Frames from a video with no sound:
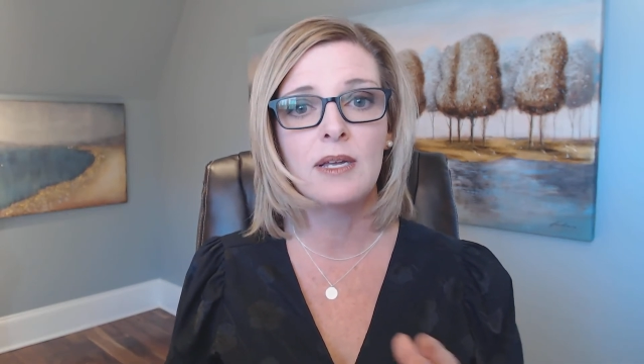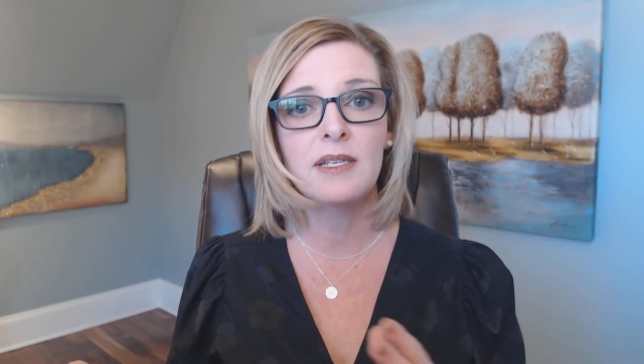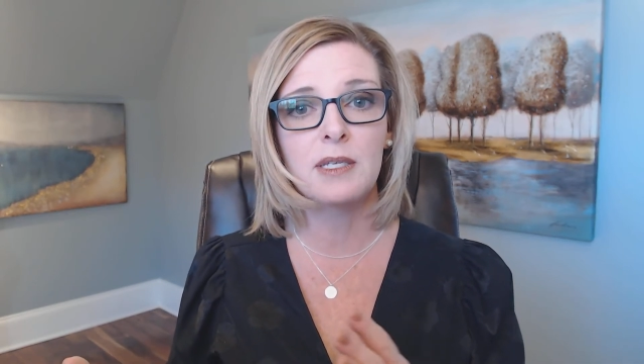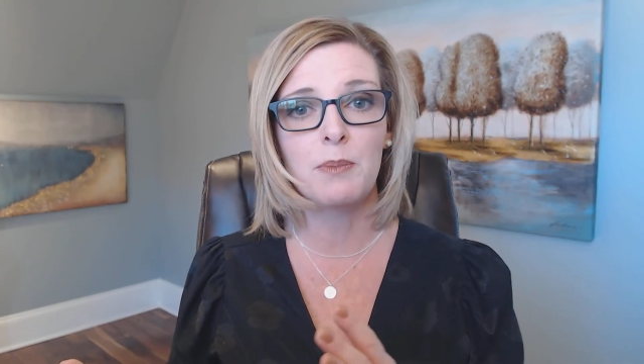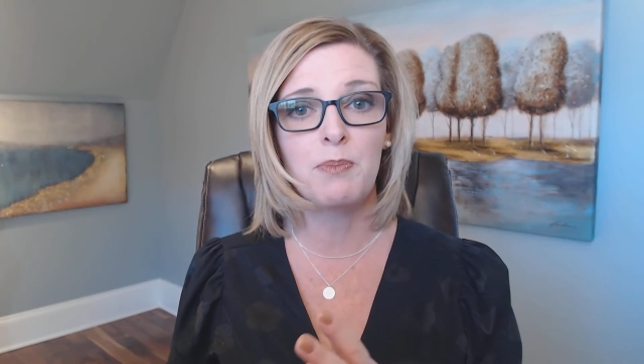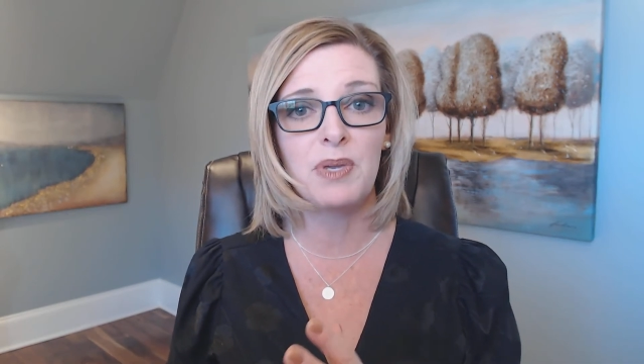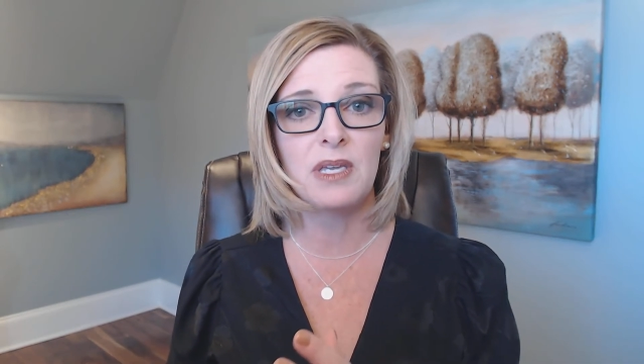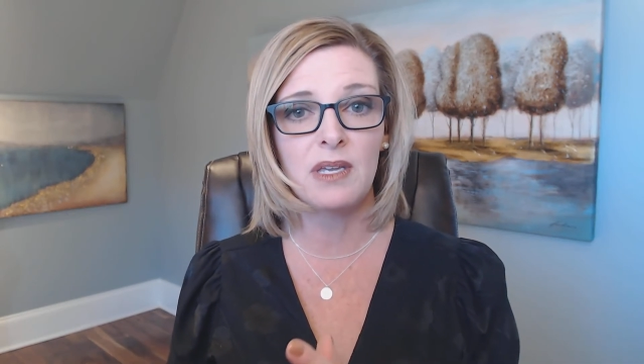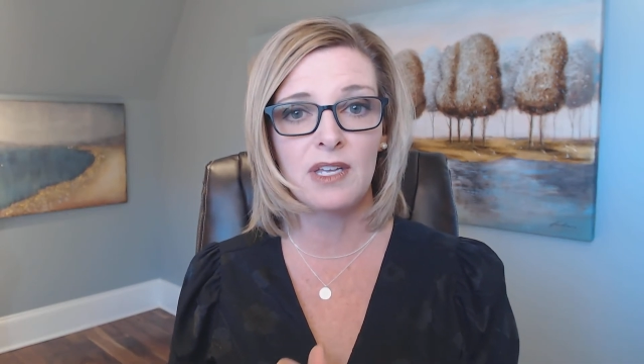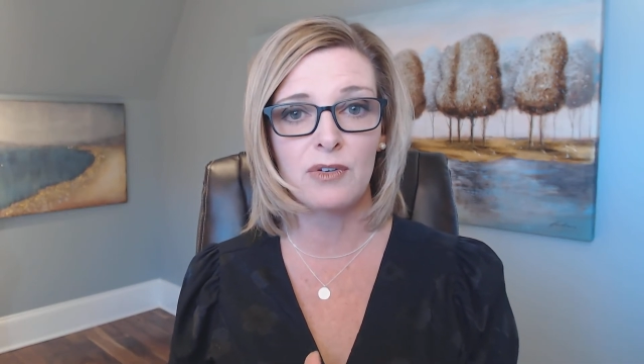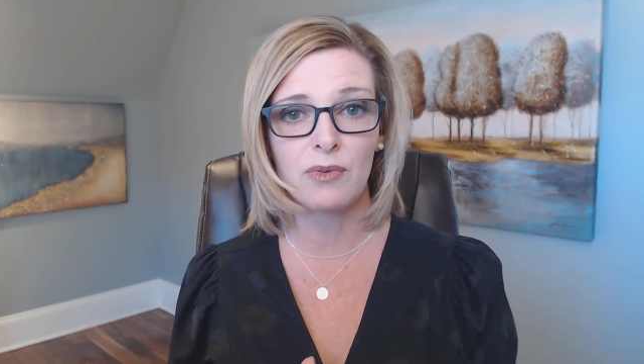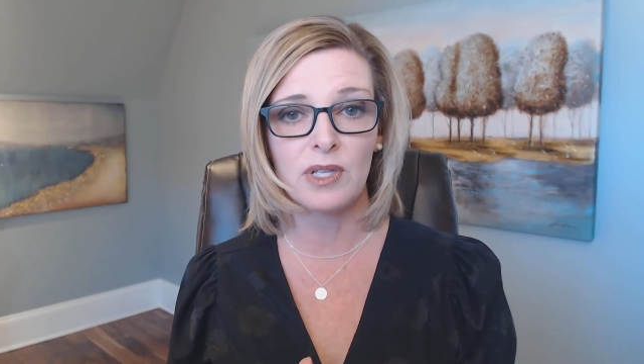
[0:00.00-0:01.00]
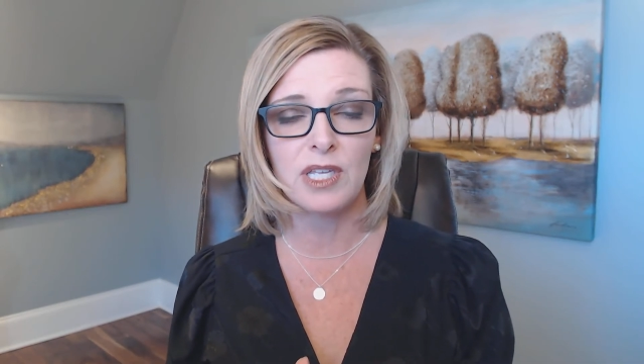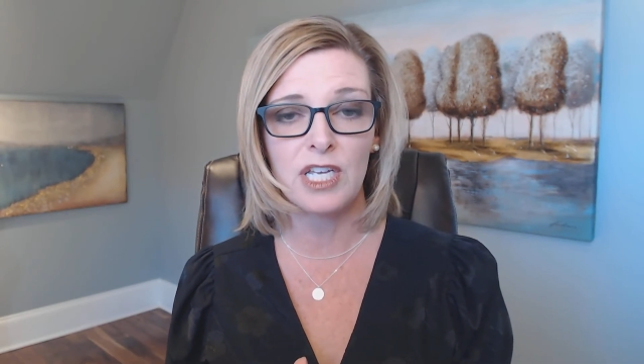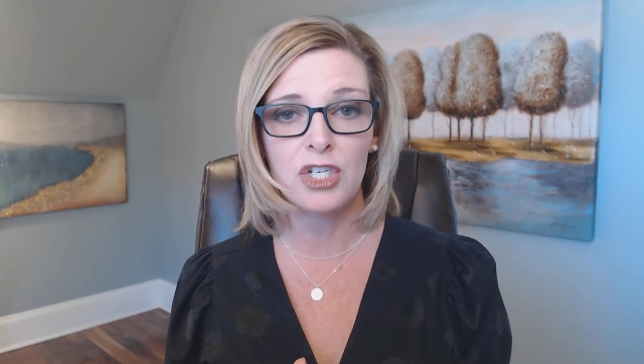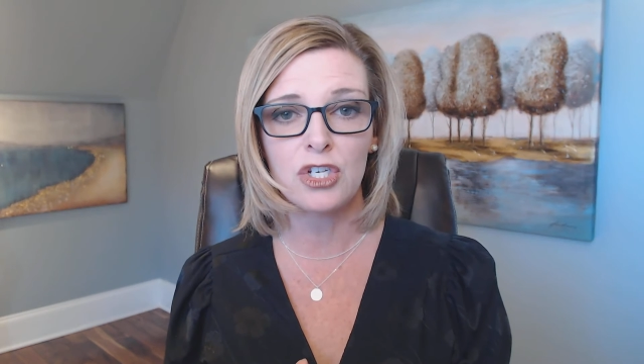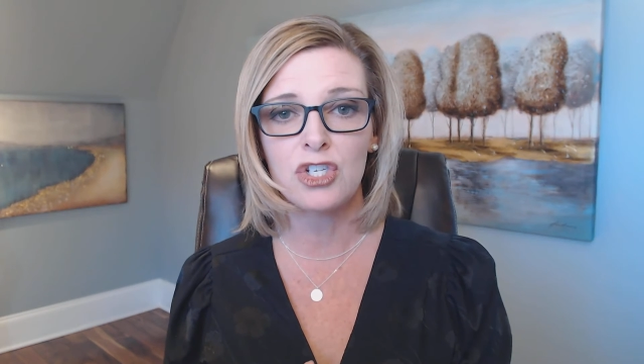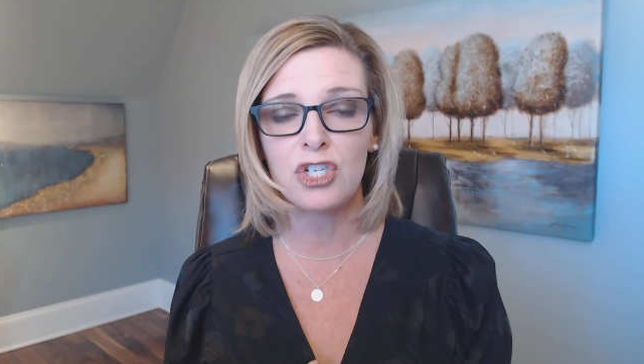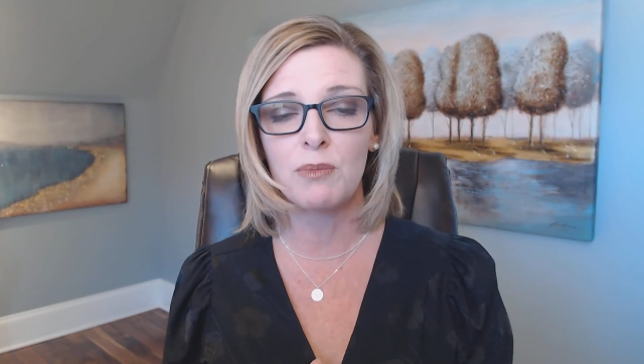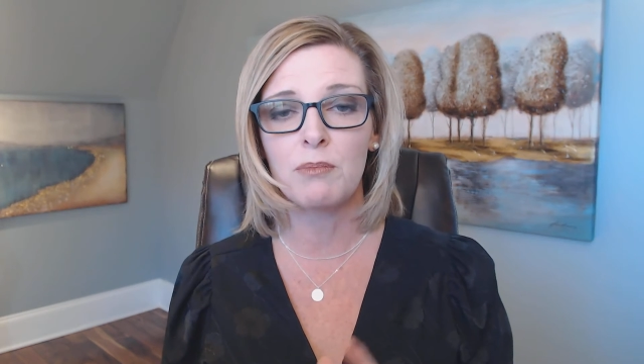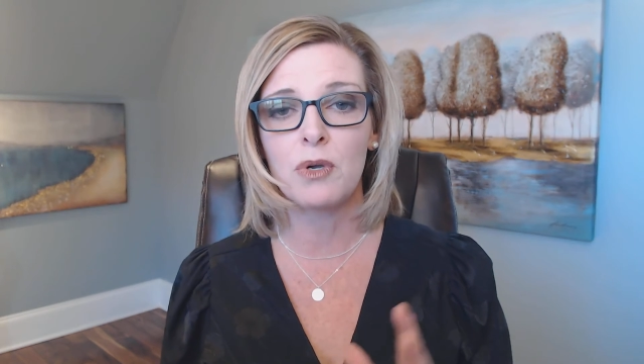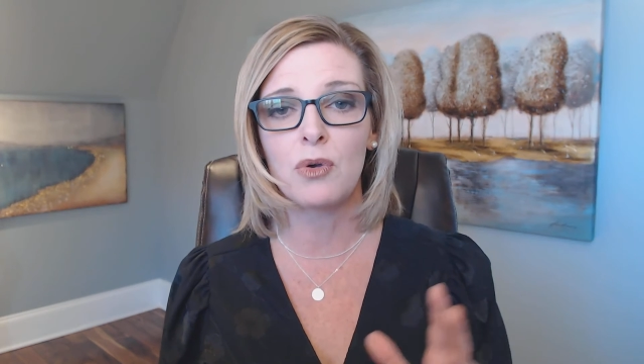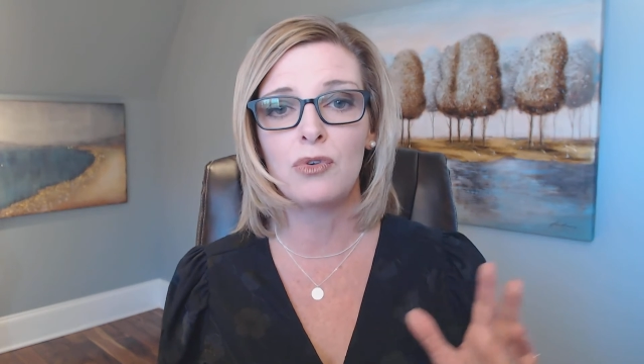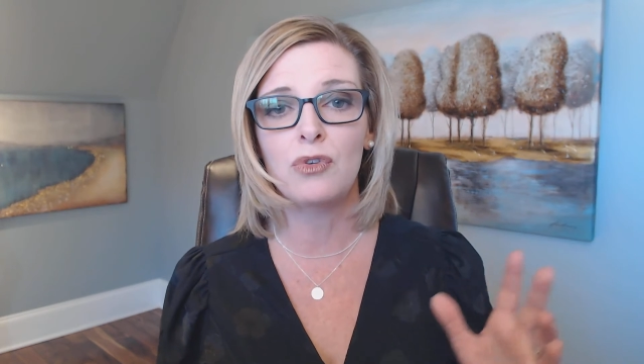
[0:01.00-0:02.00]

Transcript: to be in relationship mode.